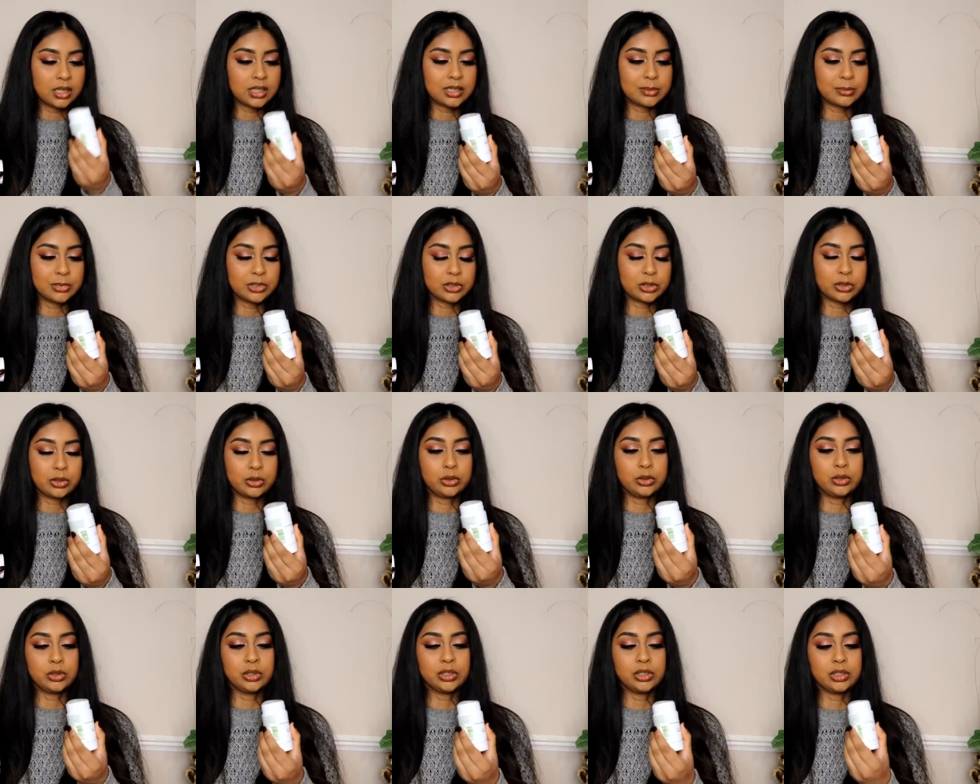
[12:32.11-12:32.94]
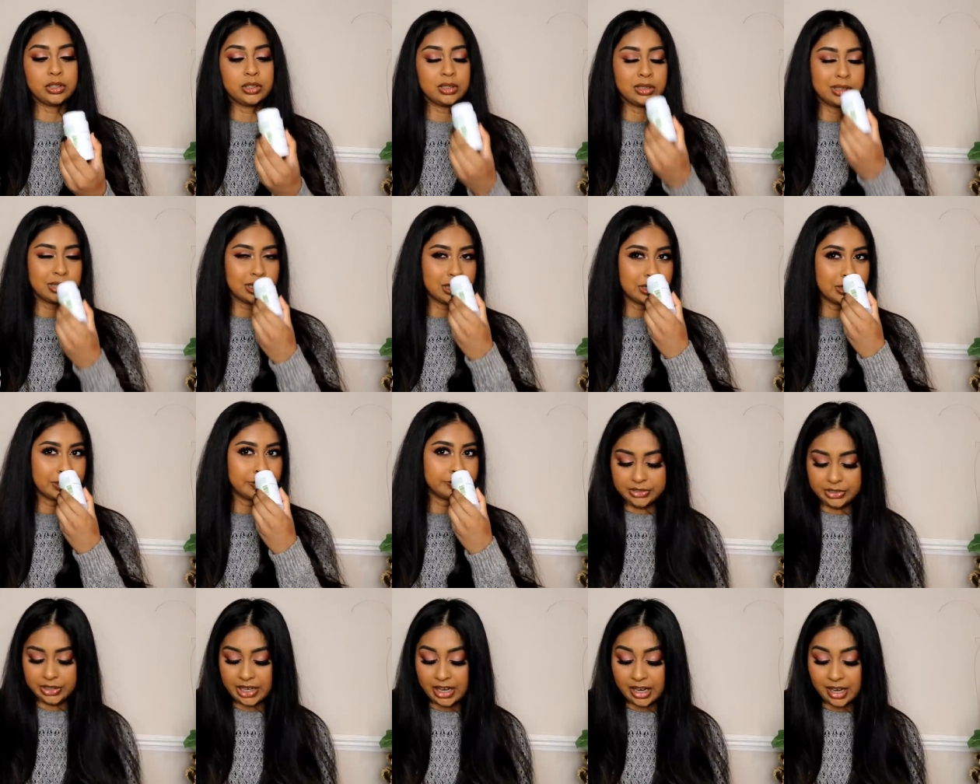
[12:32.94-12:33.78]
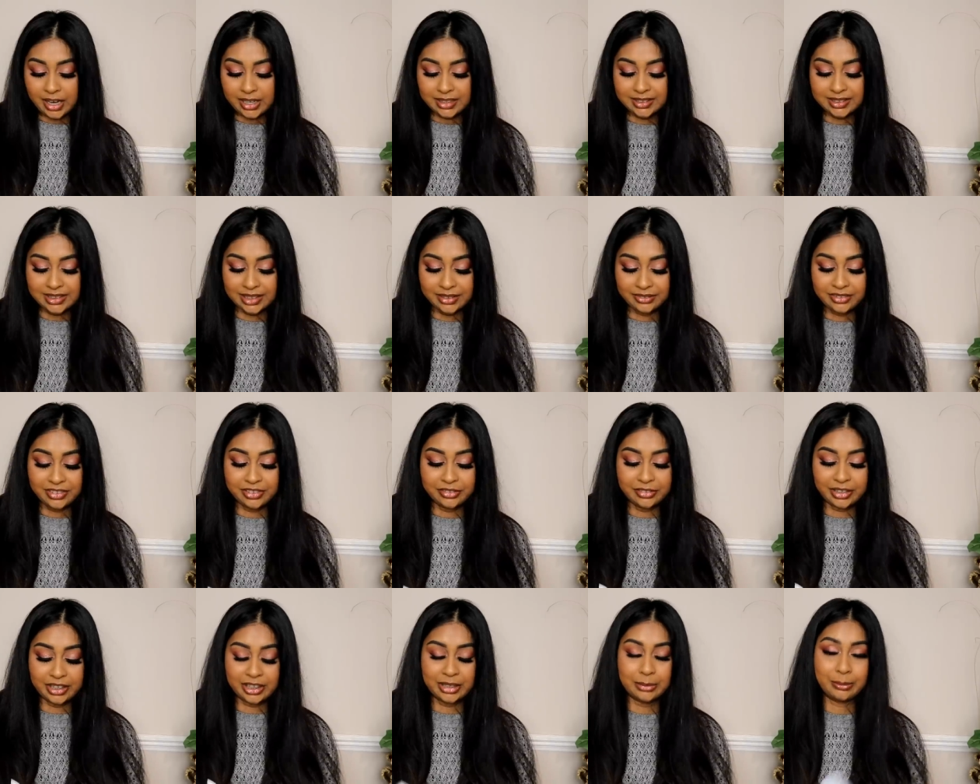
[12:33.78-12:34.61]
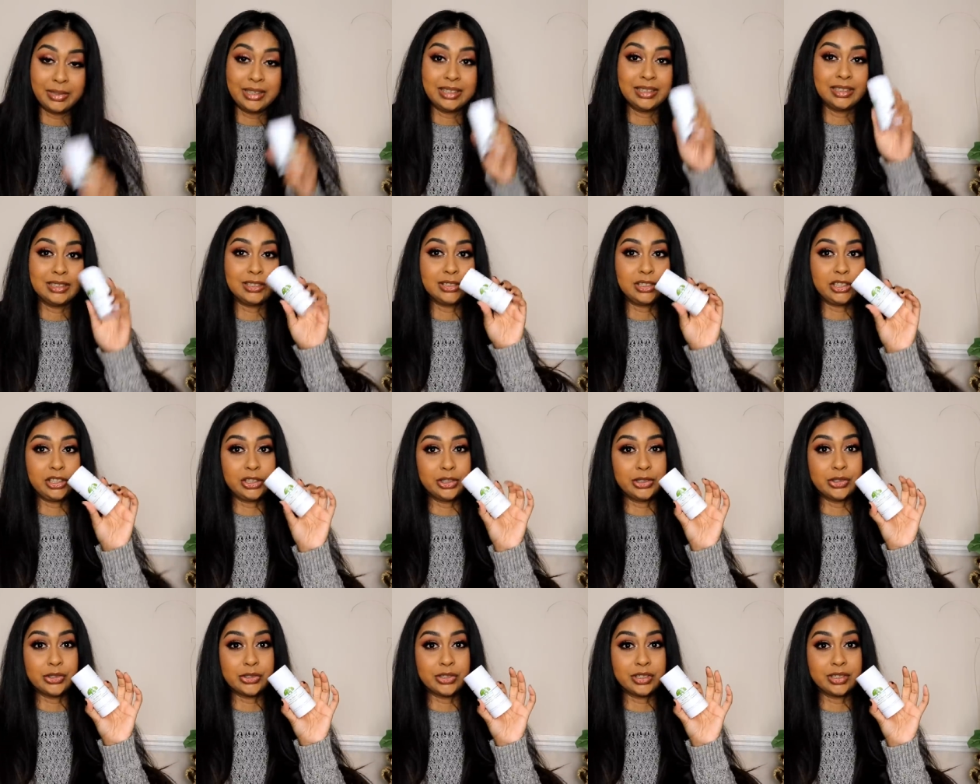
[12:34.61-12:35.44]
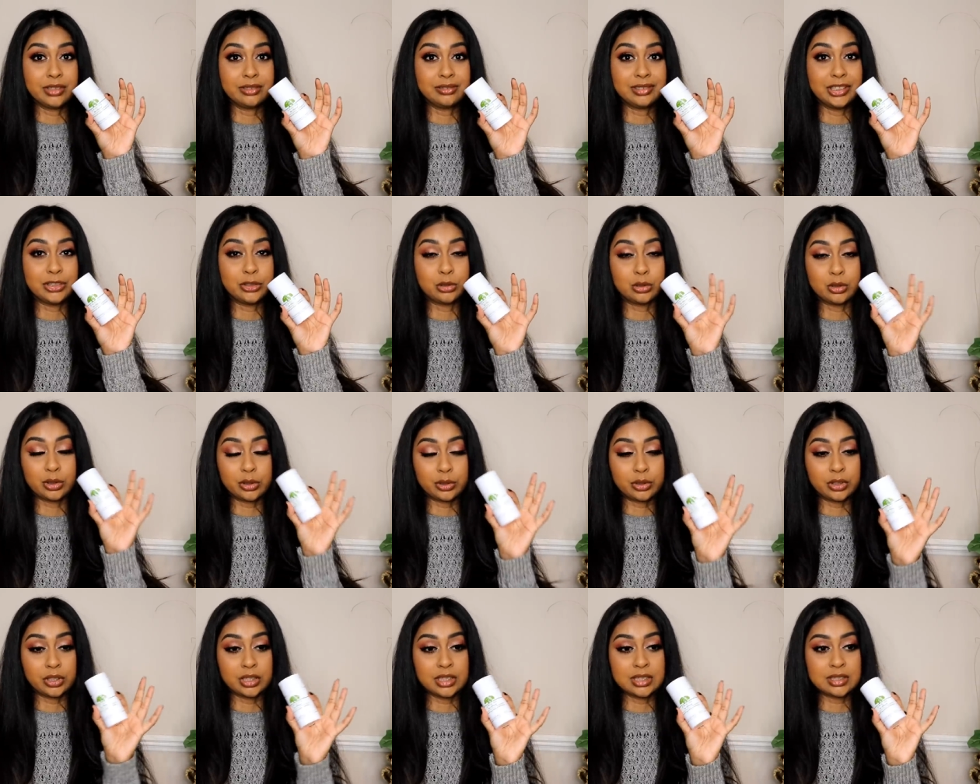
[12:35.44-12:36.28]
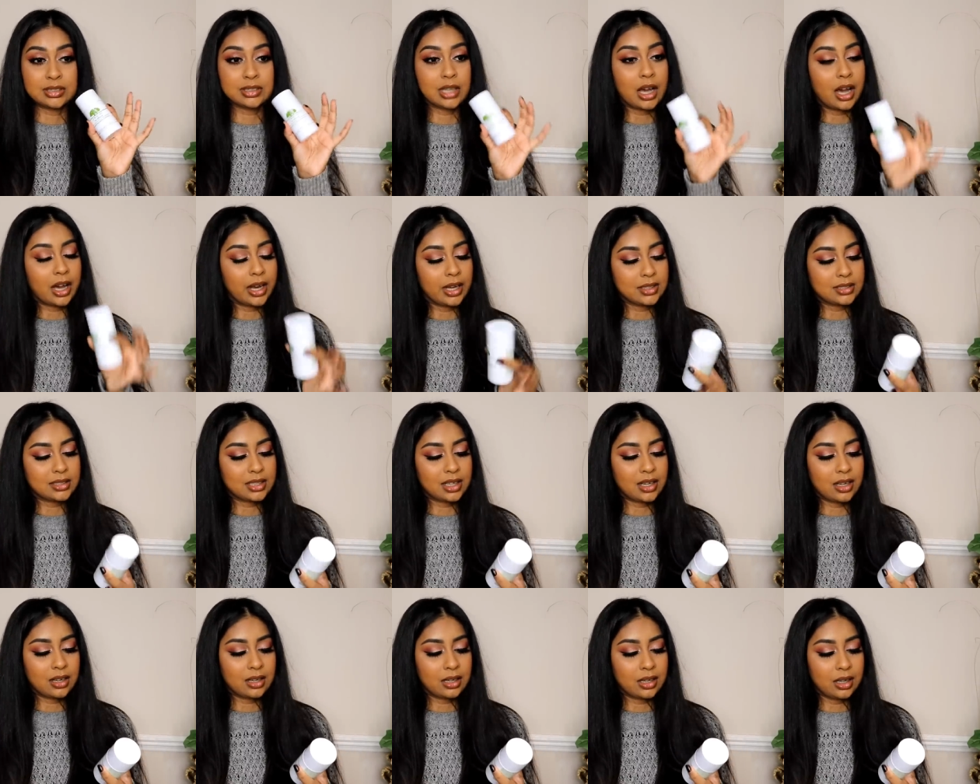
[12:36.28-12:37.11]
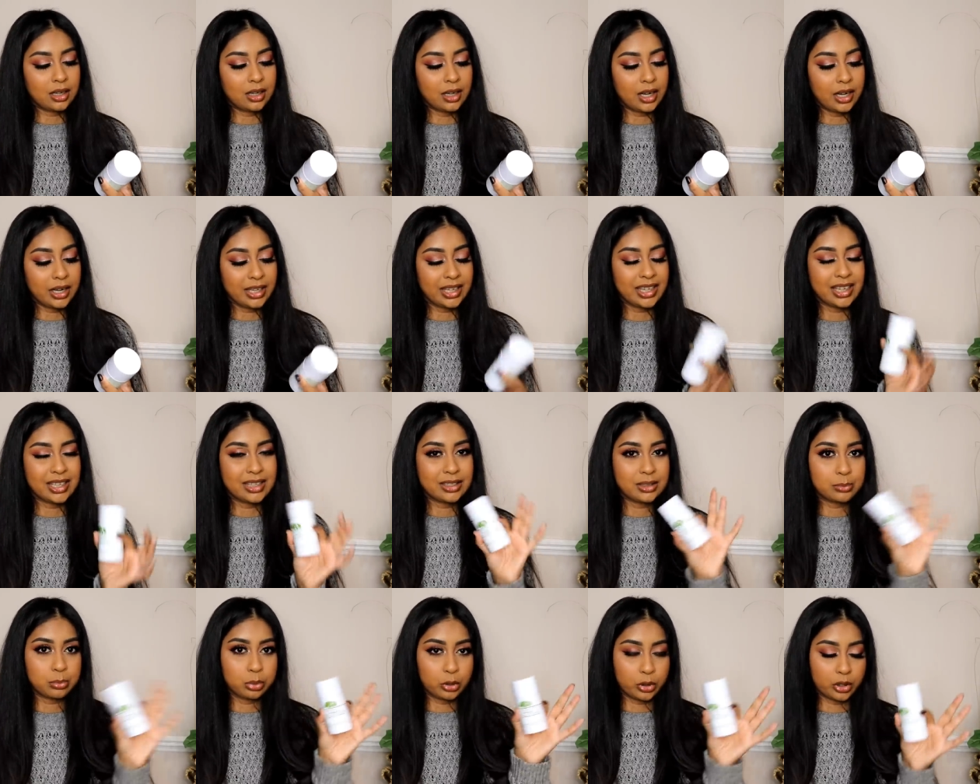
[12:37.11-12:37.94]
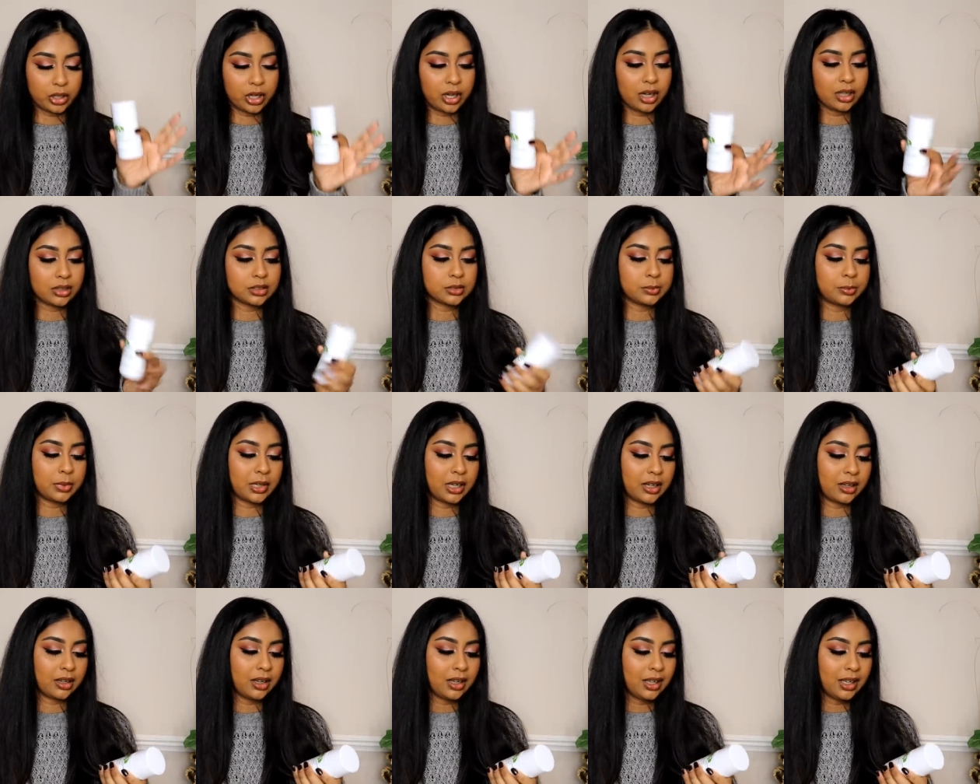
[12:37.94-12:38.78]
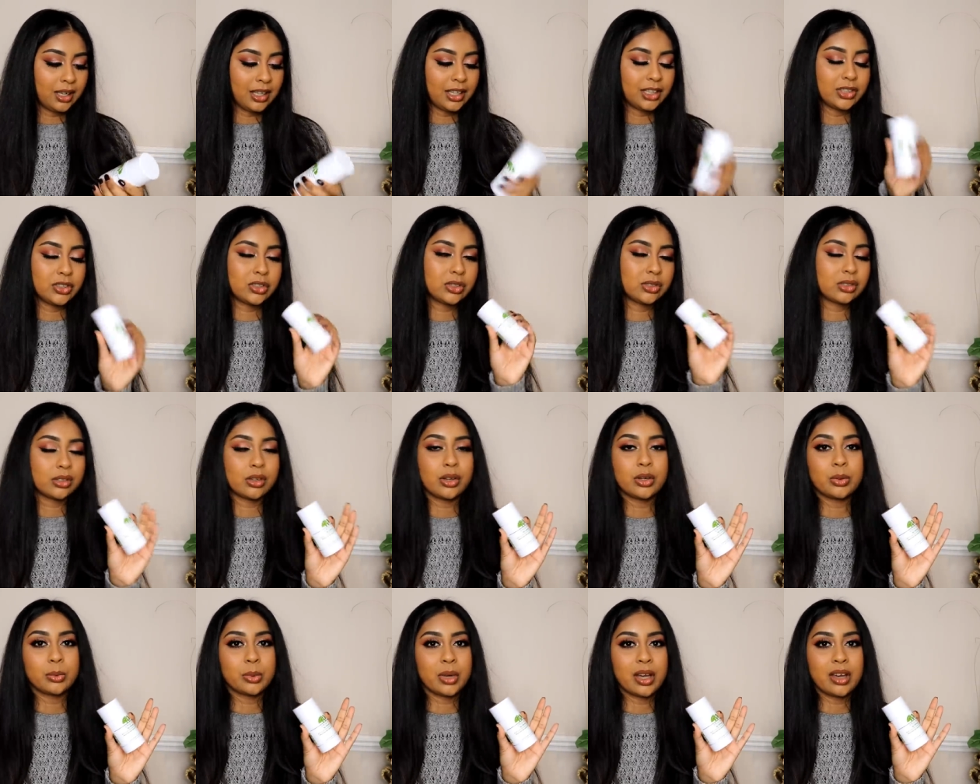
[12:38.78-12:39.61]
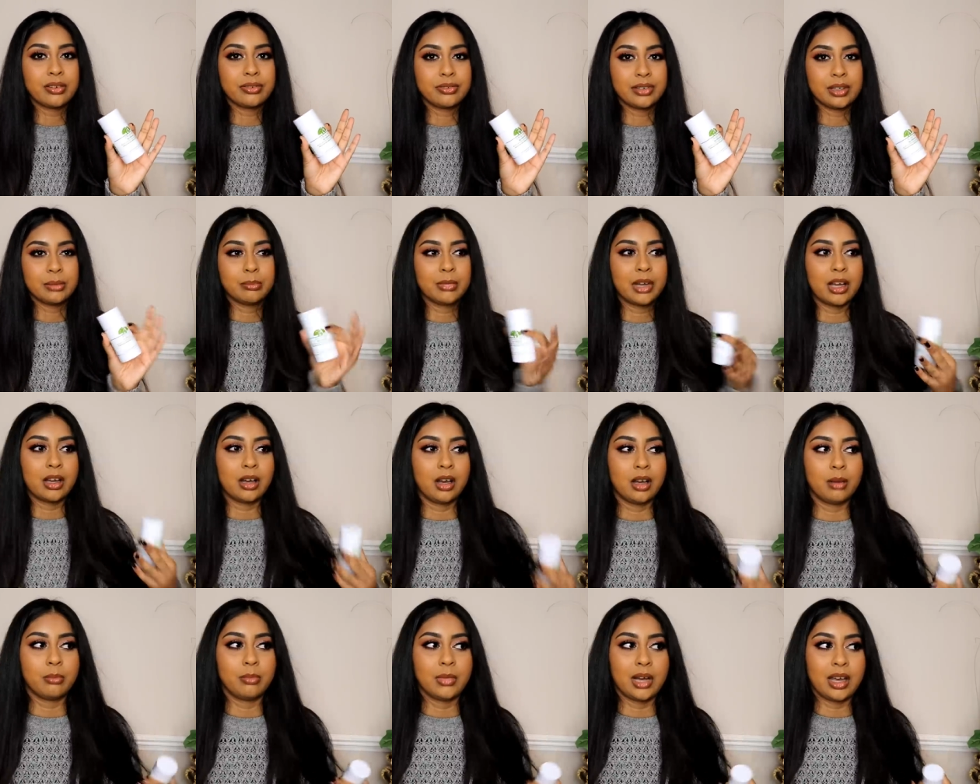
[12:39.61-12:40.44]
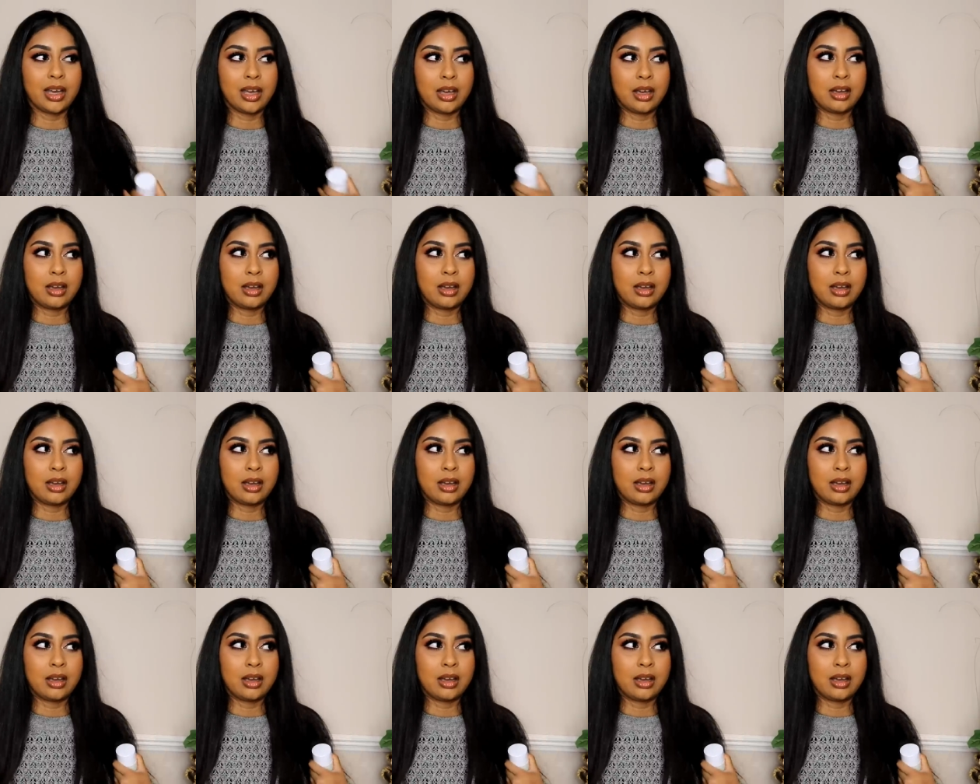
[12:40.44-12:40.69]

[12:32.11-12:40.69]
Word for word: smells so good. So yeah, I definitely recommend this deodorant. It's so good. It's, it's a high-end product, but it's so worth it. My, my